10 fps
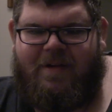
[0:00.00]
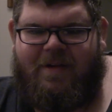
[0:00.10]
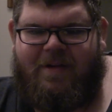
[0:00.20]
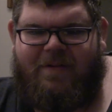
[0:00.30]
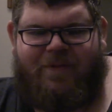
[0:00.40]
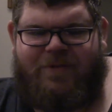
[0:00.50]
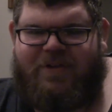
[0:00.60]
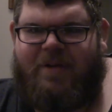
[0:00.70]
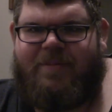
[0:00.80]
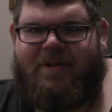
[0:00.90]
for
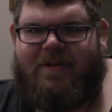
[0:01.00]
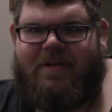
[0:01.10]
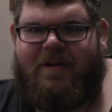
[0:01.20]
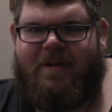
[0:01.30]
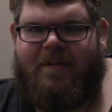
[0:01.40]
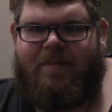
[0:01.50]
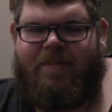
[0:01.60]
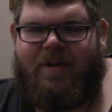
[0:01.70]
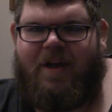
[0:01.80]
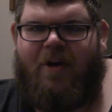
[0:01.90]
something,
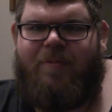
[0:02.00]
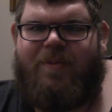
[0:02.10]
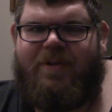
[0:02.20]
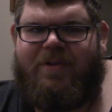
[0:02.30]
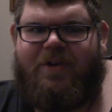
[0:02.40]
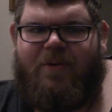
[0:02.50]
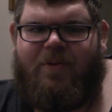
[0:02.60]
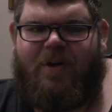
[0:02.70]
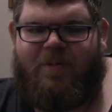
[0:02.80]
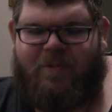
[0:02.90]
but he opened the door,
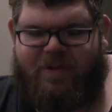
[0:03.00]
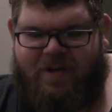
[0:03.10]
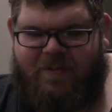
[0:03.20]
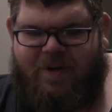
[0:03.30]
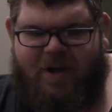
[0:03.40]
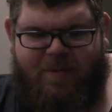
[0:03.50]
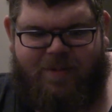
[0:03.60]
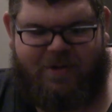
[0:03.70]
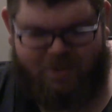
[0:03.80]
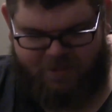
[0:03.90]
and then when he opened
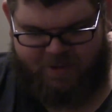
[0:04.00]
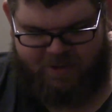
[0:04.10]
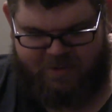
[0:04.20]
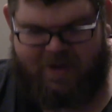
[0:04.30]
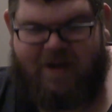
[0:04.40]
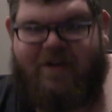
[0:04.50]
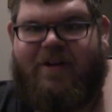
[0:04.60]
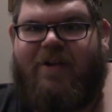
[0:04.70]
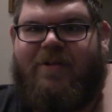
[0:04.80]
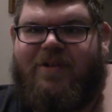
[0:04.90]
the door, he looked down and
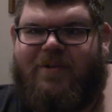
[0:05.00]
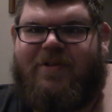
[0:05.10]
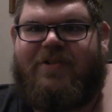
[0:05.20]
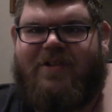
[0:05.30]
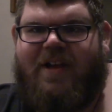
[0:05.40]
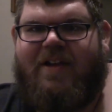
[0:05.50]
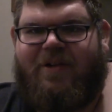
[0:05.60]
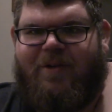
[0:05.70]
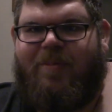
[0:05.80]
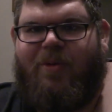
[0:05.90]
noticed there was a snake on
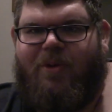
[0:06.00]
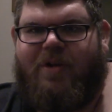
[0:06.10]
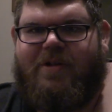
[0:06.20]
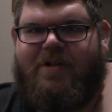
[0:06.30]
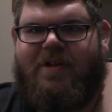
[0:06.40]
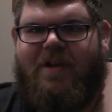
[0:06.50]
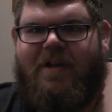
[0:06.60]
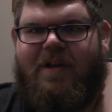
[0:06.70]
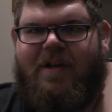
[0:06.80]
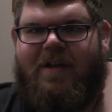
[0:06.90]
the porch.
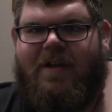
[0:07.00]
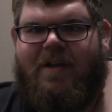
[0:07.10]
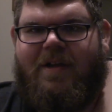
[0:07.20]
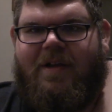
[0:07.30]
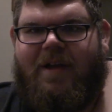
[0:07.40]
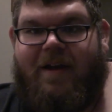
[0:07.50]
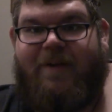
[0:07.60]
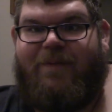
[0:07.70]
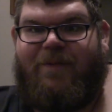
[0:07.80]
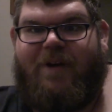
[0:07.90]
And he
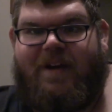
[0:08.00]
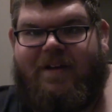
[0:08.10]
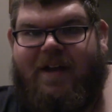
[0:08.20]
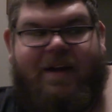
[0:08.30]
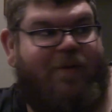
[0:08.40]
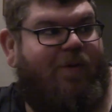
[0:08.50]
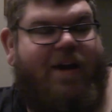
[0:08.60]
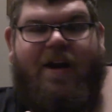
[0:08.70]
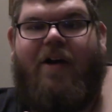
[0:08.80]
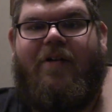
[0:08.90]
freaked, and he
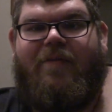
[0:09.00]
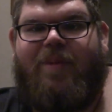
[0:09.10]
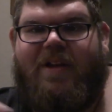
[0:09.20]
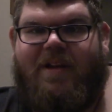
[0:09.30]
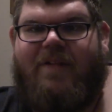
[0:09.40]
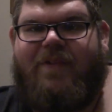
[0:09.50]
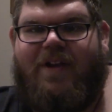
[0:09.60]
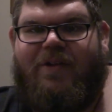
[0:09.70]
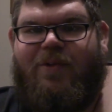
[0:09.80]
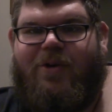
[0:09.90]
ran off, but he left
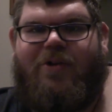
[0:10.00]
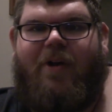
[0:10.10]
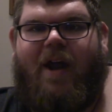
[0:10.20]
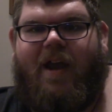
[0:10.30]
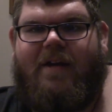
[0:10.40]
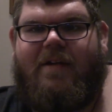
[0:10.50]
that door cracked.